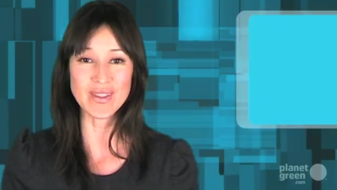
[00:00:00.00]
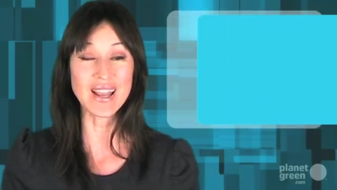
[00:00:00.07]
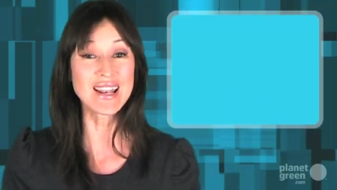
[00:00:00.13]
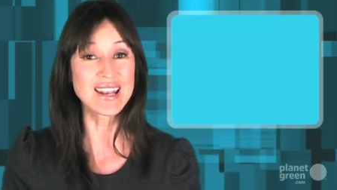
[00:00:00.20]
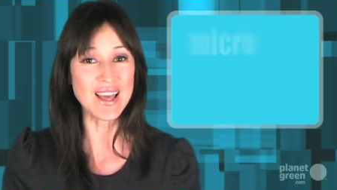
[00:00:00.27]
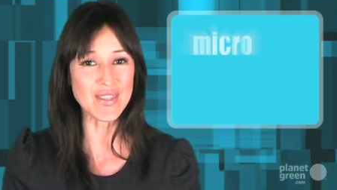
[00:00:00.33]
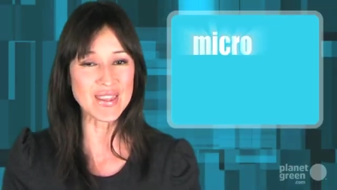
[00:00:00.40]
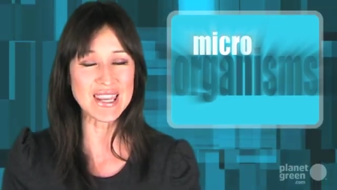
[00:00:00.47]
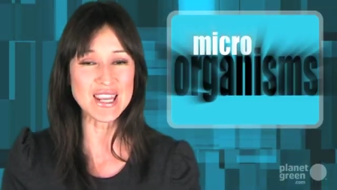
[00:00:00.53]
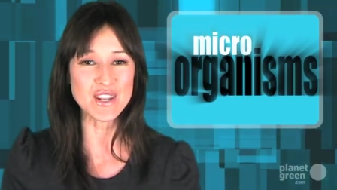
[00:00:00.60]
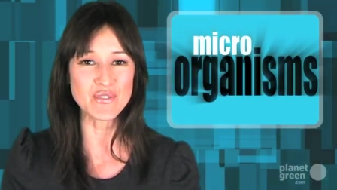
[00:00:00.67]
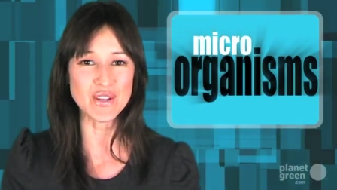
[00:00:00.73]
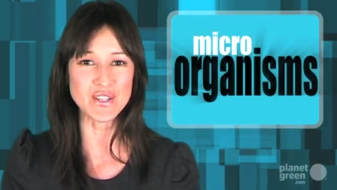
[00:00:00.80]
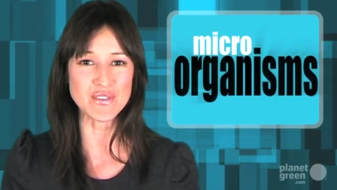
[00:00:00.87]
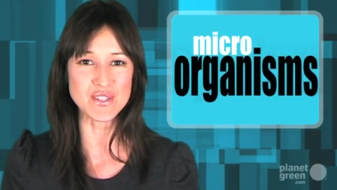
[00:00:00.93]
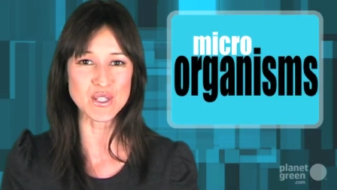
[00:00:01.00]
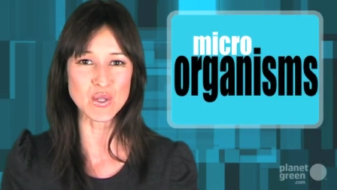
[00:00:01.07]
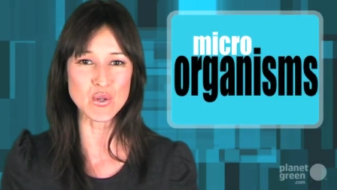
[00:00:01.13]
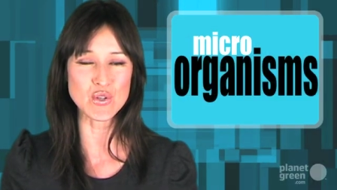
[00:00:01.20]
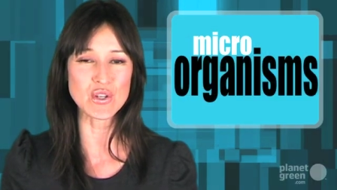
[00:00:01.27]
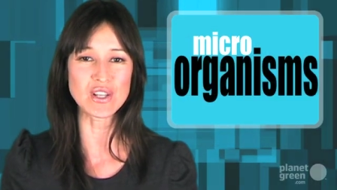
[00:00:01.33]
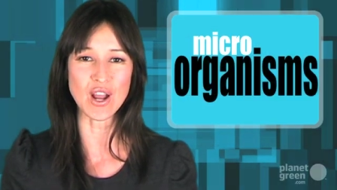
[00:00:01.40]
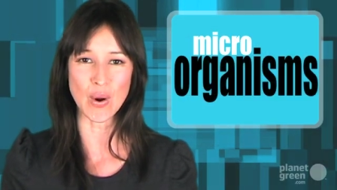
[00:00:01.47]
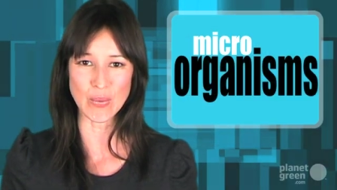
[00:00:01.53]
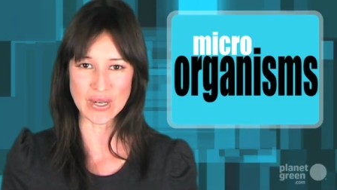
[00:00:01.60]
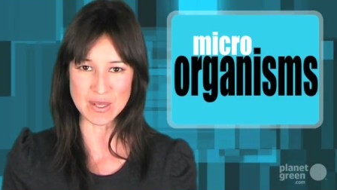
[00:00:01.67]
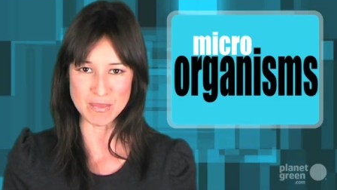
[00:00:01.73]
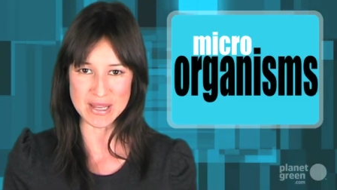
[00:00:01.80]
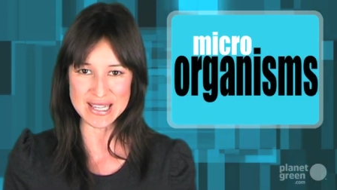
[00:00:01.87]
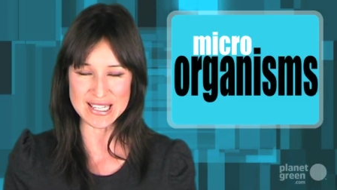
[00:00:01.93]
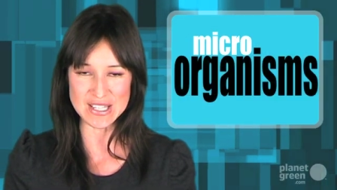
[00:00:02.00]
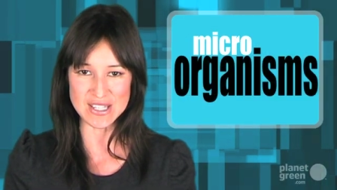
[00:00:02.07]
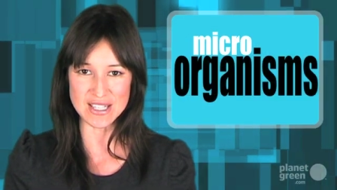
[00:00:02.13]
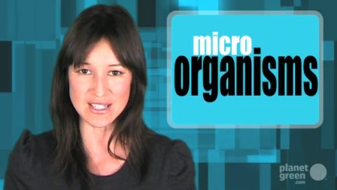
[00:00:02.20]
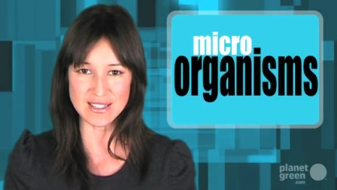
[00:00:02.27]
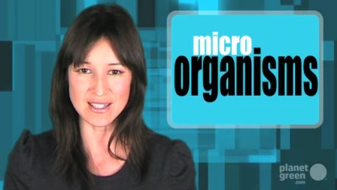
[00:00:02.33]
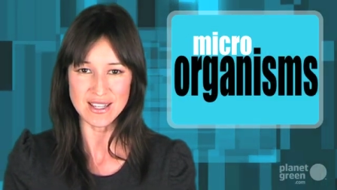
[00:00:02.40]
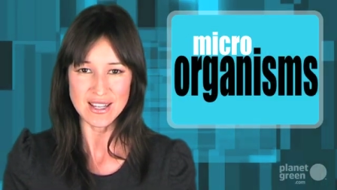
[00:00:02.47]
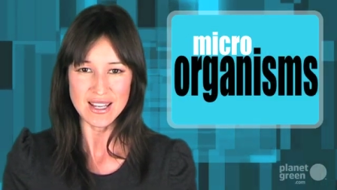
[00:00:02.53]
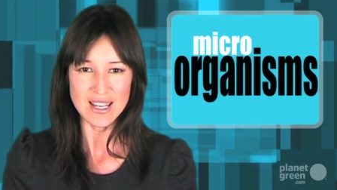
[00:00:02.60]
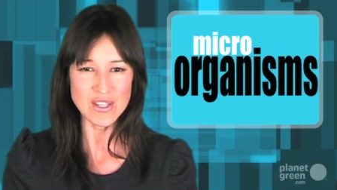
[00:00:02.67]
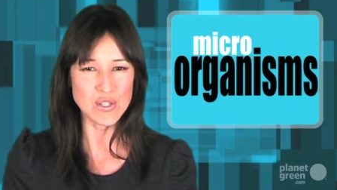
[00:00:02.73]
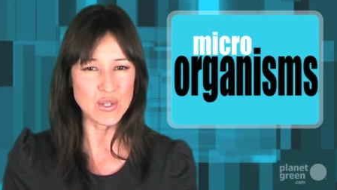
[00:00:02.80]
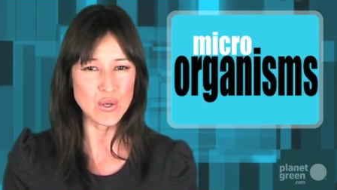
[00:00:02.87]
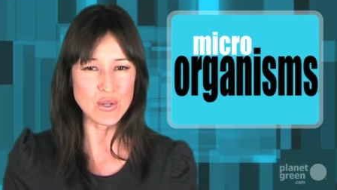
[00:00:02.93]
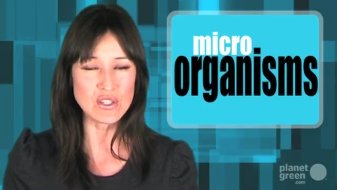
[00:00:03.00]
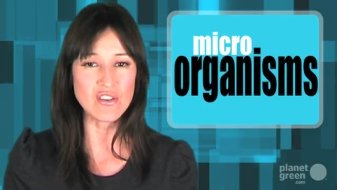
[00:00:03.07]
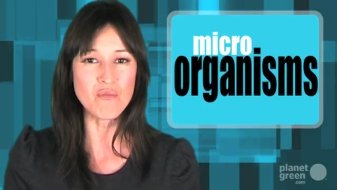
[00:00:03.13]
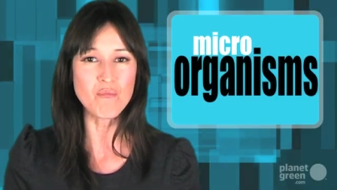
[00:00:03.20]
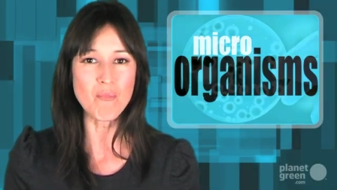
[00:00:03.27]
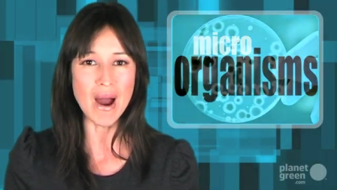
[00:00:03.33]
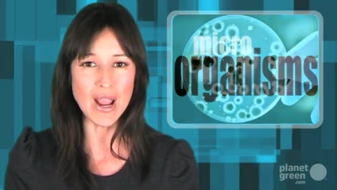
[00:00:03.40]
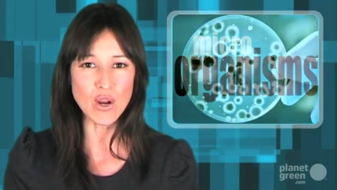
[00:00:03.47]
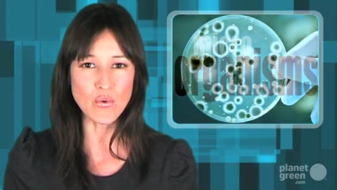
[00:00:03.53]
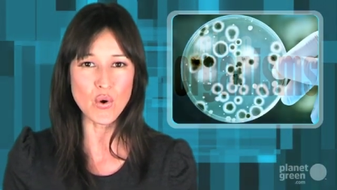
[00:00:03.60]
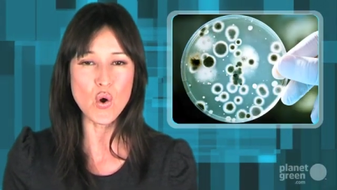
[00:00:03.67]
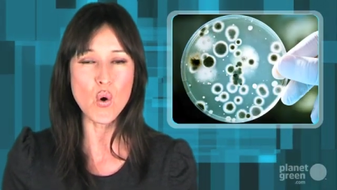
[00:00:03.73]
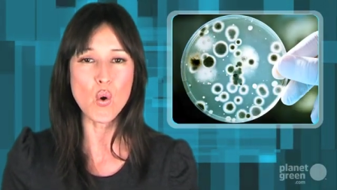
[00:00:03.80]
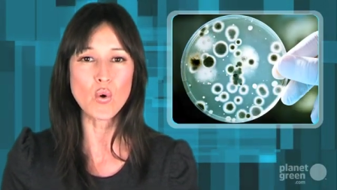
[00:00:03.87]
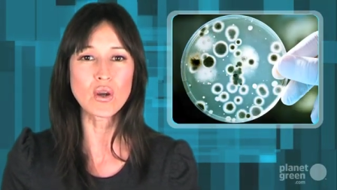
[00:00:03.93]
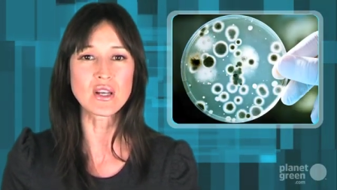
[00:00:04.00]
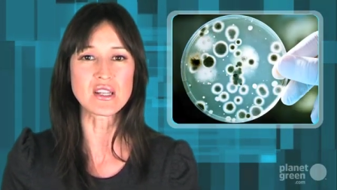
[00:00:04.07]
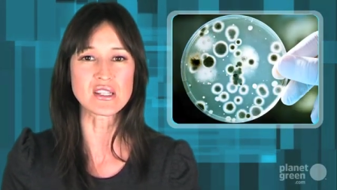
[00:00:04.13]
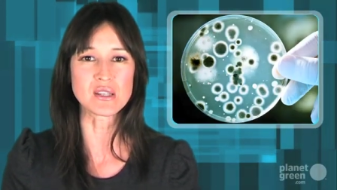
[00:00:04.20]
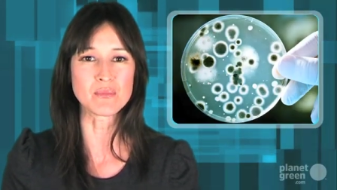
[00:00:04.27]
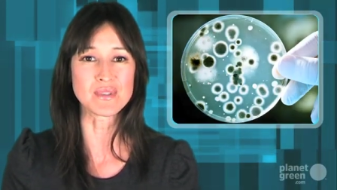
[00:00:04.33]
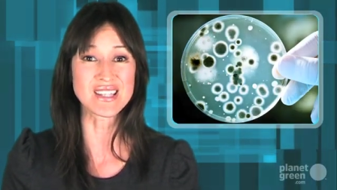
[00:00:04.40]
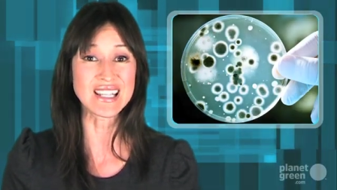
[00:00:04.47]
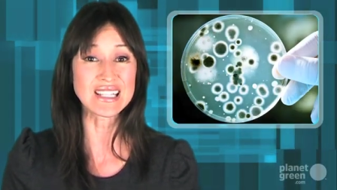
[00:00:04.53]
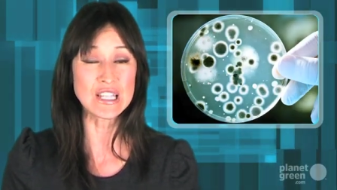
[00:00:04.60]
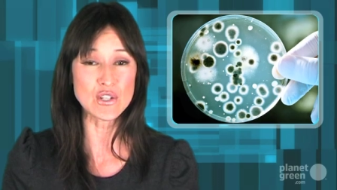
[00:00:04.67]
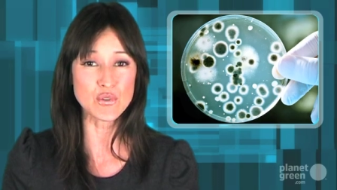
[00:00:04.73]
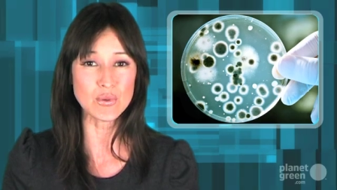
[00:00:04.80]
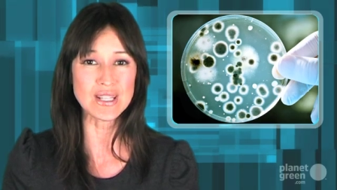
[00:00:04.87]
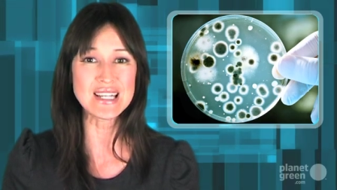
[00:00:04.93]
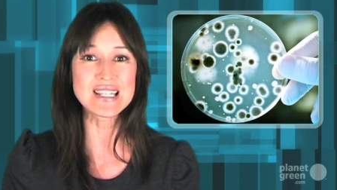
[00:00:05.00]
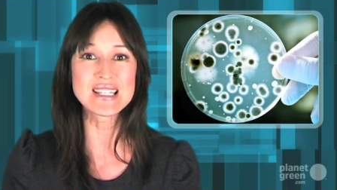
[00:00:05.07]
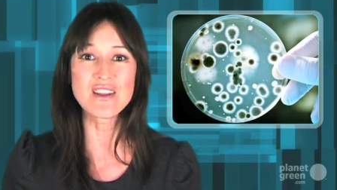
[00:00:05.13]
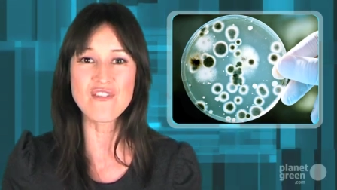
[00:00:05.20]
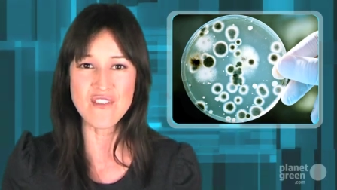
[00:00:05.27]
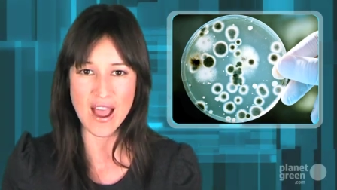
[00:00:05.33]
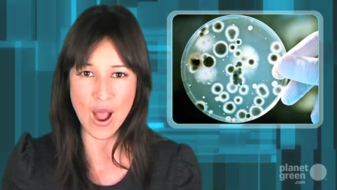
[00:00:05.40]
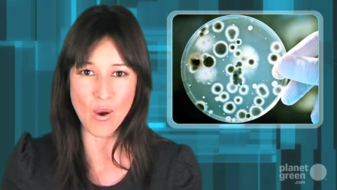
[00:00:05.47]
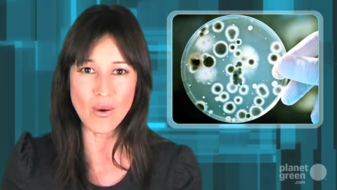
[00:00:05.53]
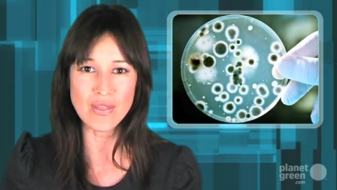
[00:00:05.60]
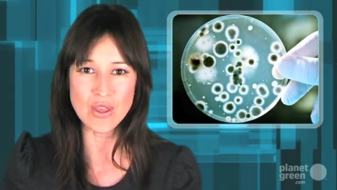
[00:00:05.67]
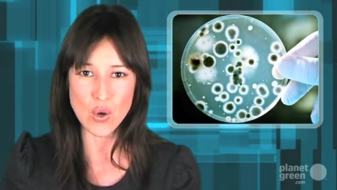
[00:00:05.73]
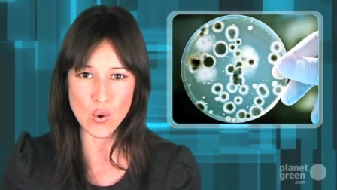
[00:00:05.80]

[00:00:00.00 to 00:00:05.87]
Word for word: Another innovative solution currently being considered is the use of microorganisms that literally devour the